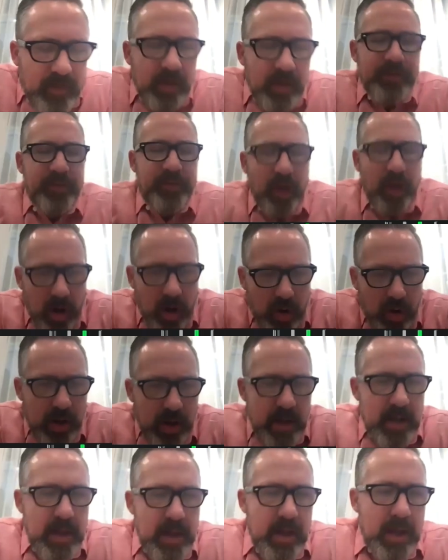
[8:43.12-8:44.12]
So
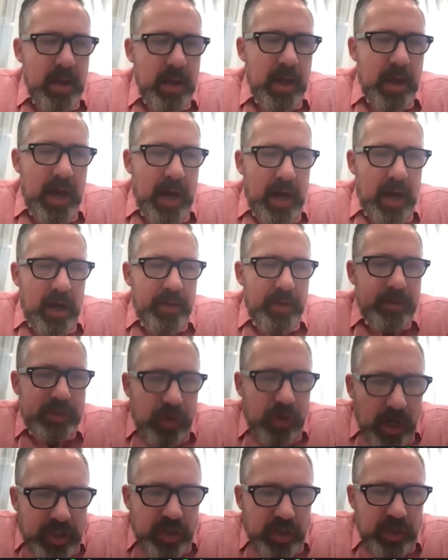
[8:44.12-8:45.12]
uh,
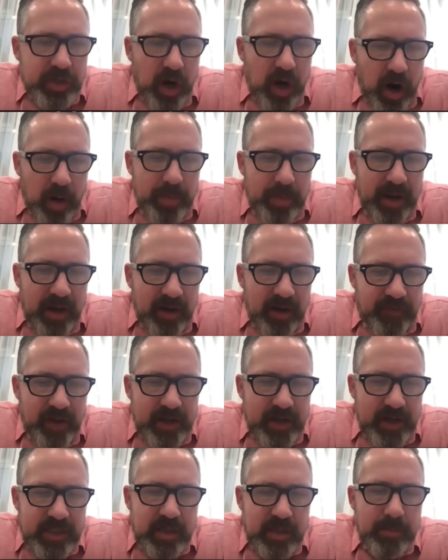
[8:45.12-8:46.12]
the structures are being
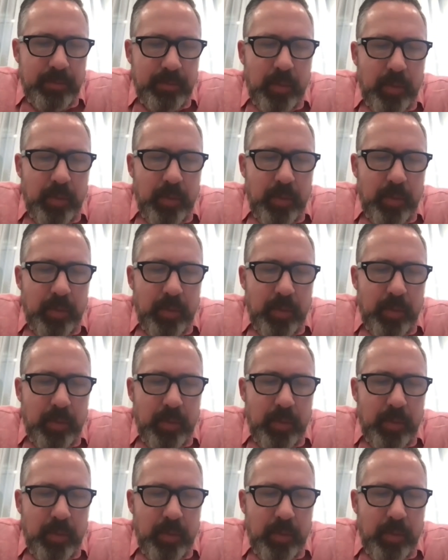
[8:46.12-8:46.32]
fixed.